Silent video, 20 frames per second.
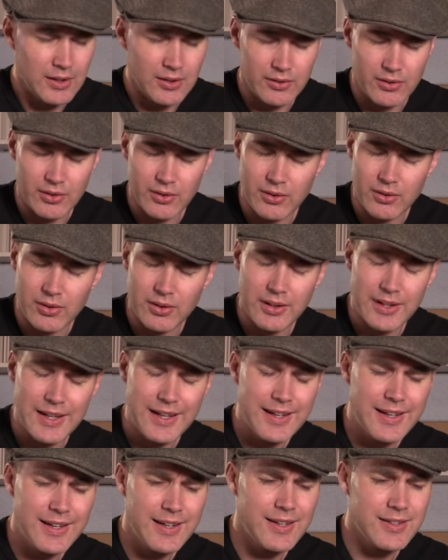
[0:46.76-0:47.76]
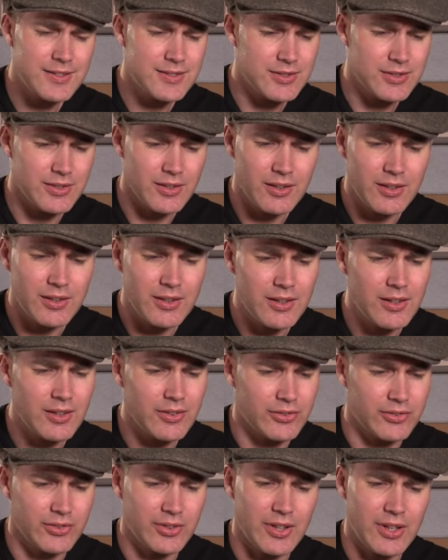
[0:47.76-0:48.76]
Don't let
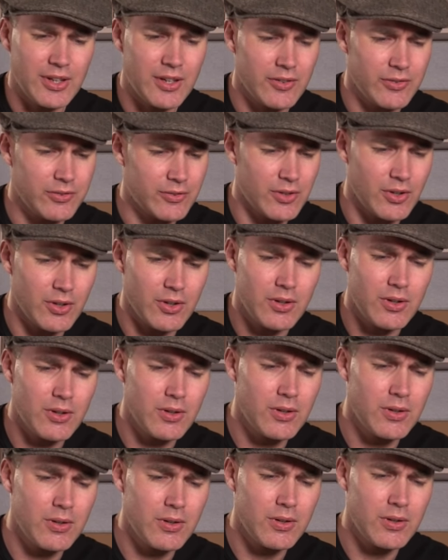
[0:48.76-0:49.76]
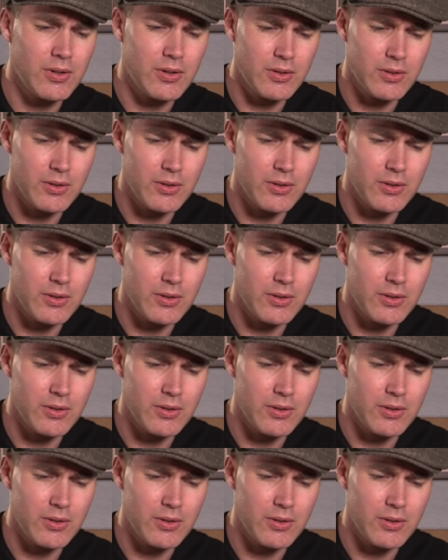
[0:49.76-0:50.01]
yourself go.